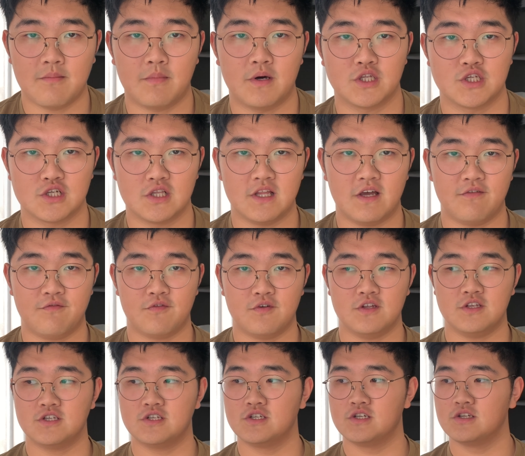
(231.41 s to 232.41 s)
much
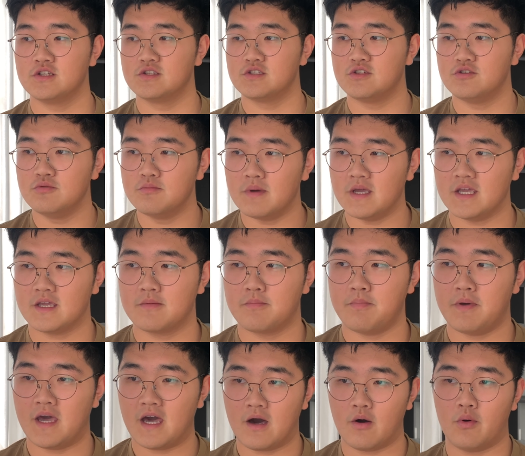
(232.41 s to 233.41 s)
leverage to make
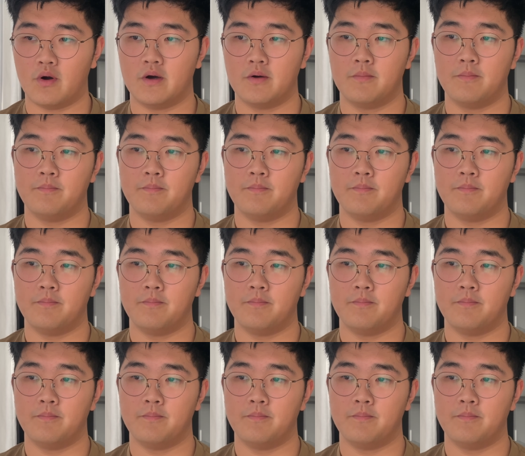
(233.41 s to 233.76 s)
power.